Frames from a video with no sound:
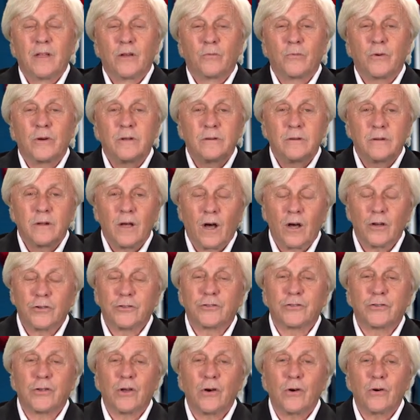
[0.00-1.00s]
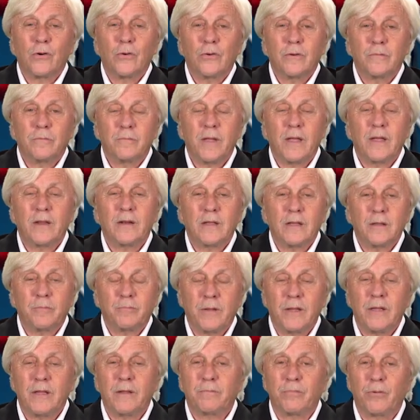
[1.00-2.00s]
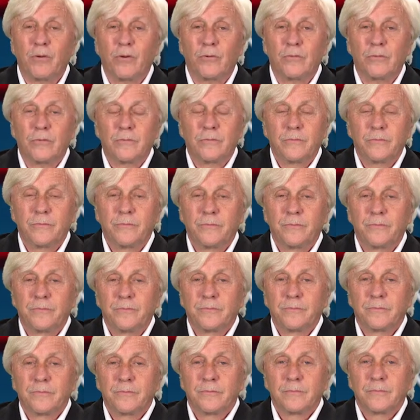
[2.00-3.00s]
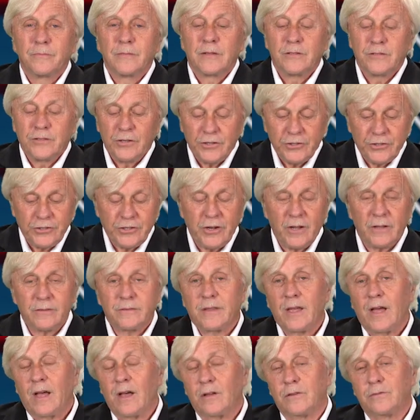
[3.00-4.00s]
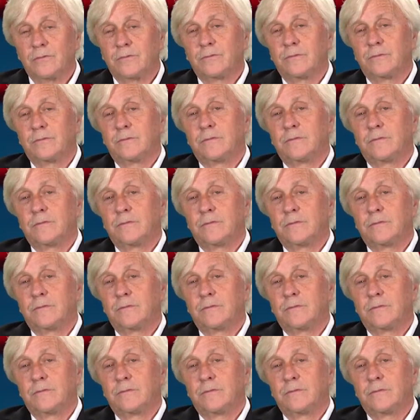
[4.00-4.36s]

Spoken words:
when so many people just shut down.